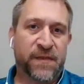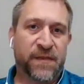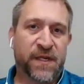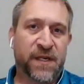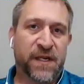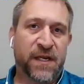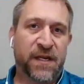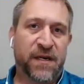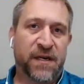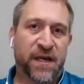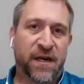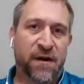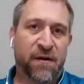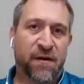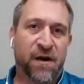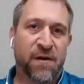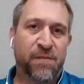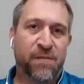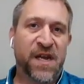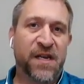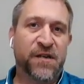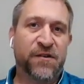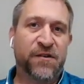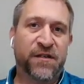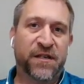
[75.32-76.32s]
in
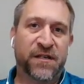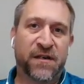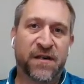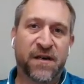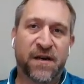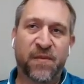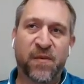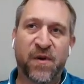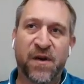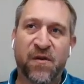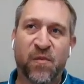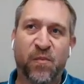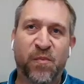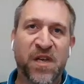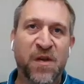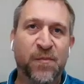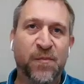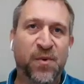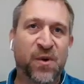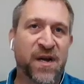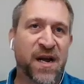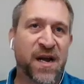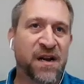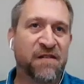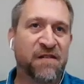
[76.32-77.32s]
automation.
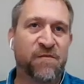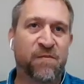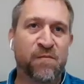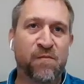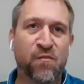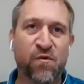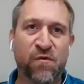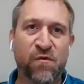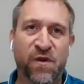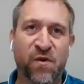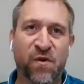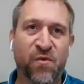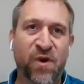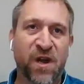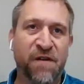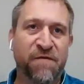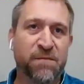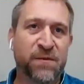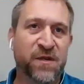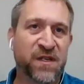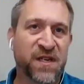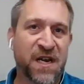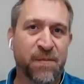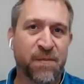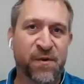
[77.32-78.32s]
People kind of moved away from
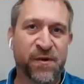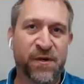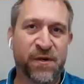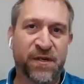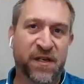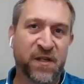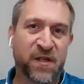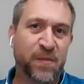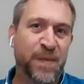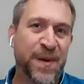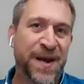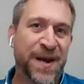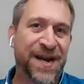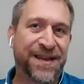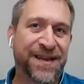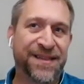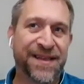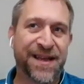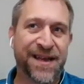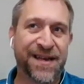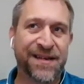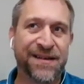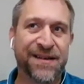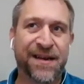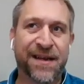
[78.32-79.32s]
steppers because back
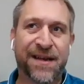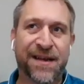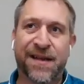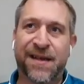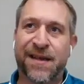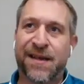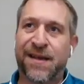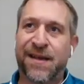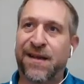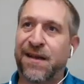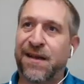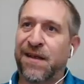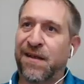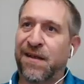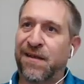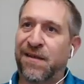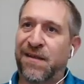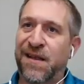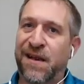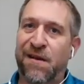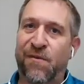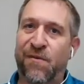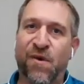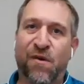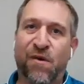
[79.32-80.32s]
then
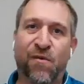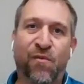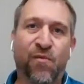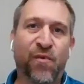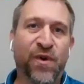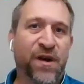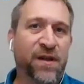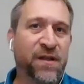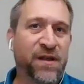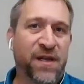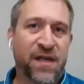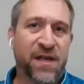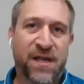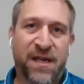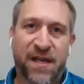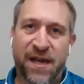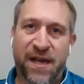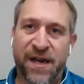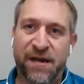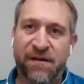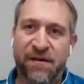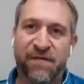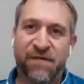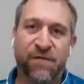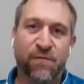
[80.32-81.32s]
they were really
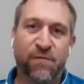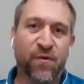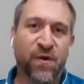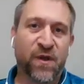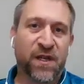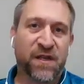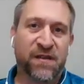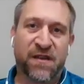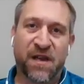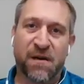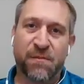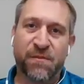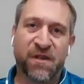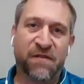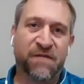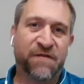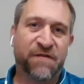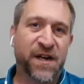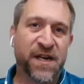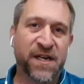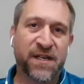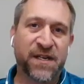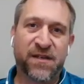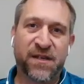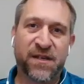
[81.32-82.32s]
kind of really dumb
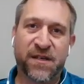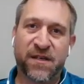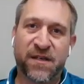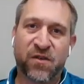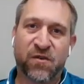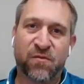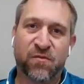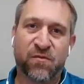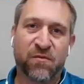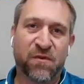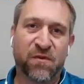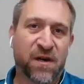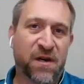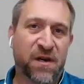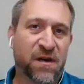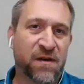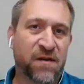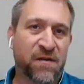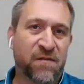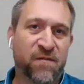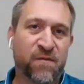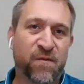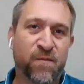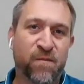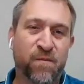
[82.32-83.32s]
devices
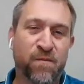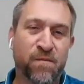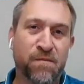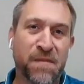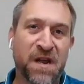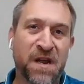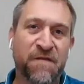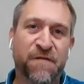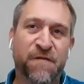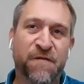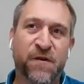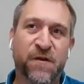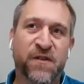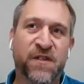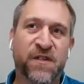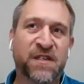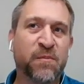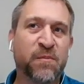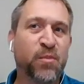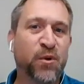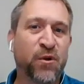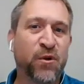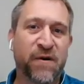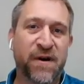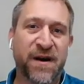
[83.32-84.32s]
meant for
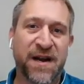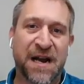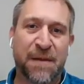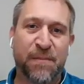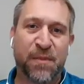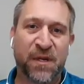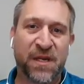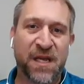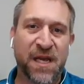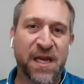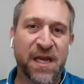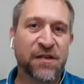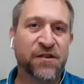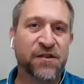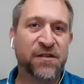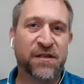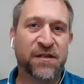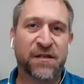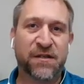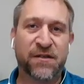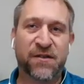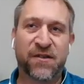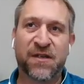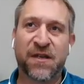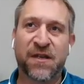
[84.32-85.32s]
simpler
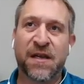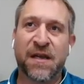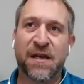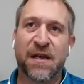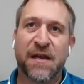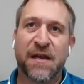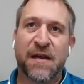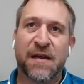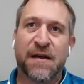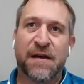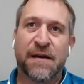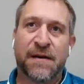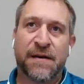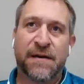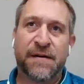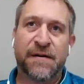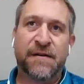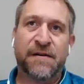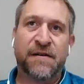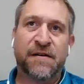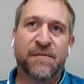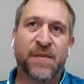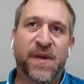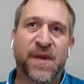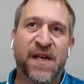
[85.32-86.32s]
applications.
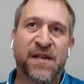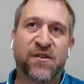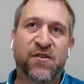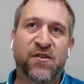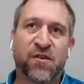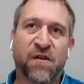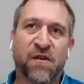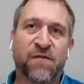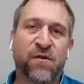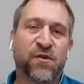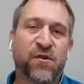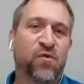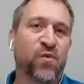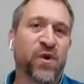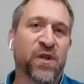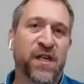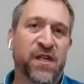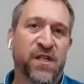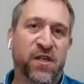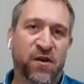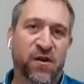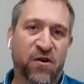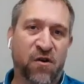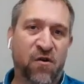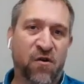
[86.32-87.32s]
And servos really
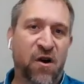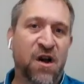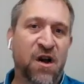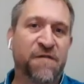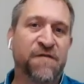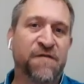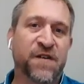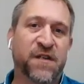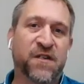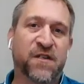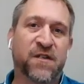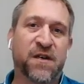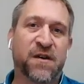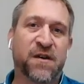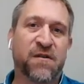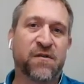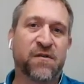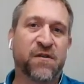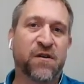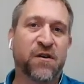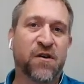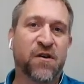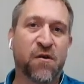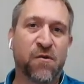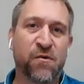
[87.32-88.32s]
took off as,
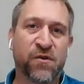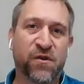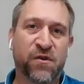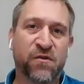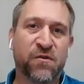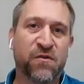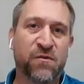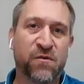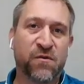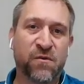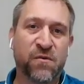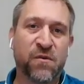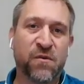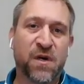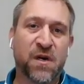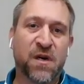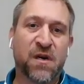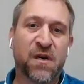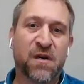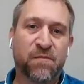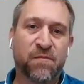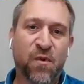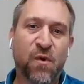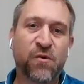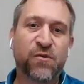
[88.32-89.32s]
the go-to
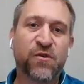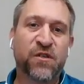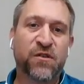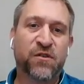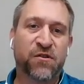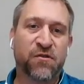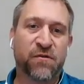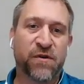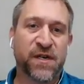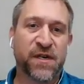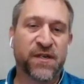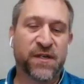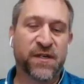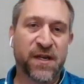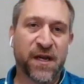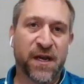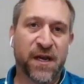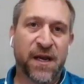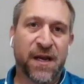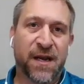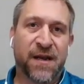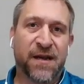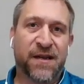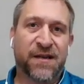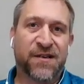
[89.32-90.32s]
motion choice.
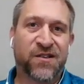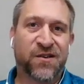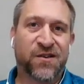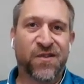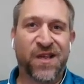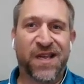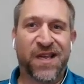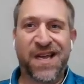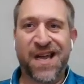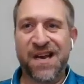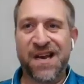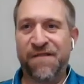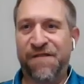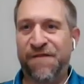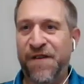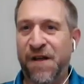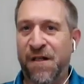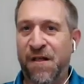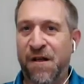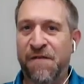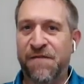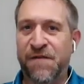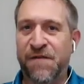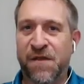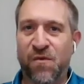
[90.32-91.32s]
So they kind of fell
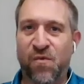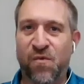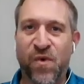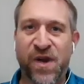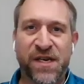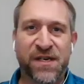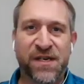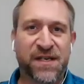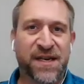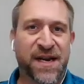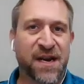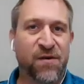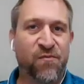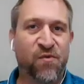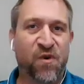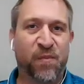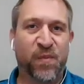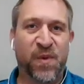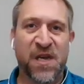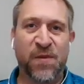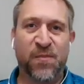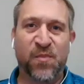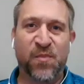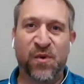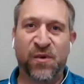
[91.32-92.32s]
off to the wayside where
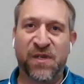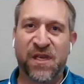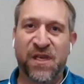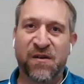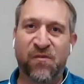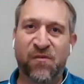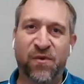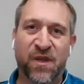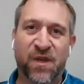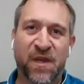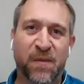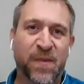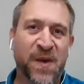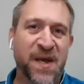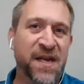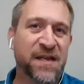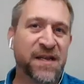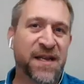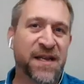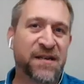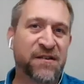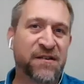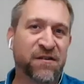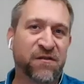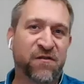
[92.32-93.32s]
people didn't really pay
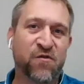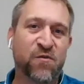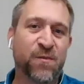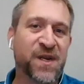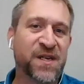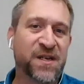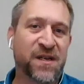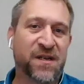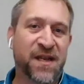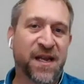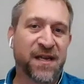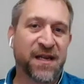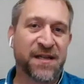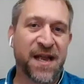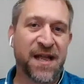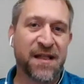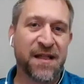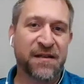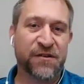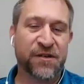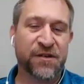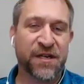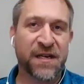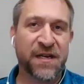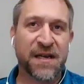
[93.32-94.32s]
attention to them as a
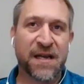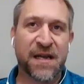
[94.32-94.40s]
technology.